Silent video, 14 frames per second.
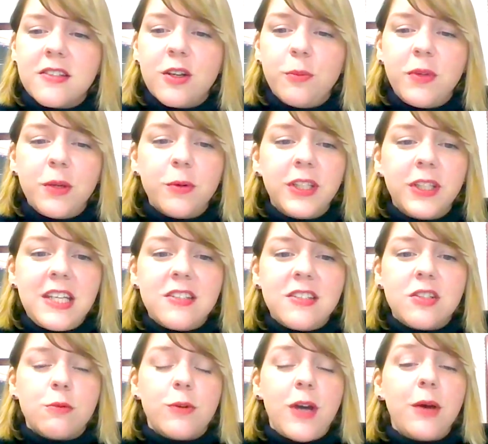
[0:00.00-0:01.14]
They'll be
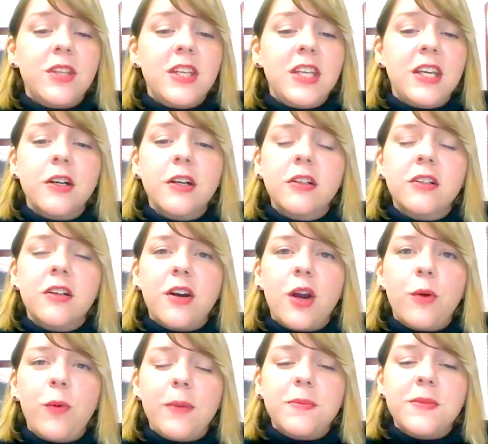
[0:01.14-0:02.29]
released throughout the year on
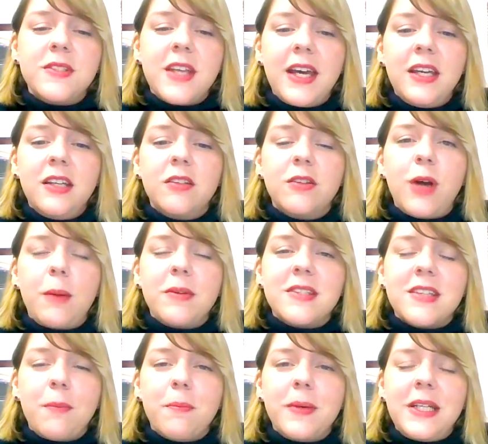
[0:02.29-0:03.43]
our website,
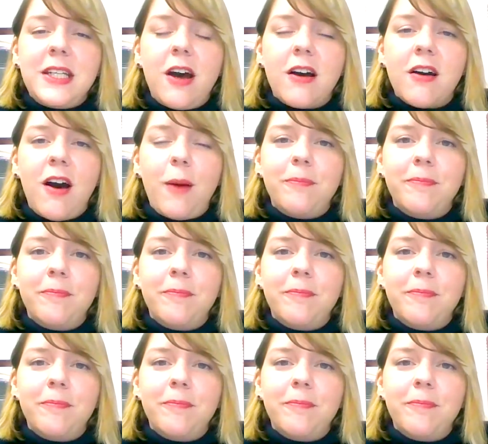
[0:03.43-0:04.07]
therobbinscompany.com.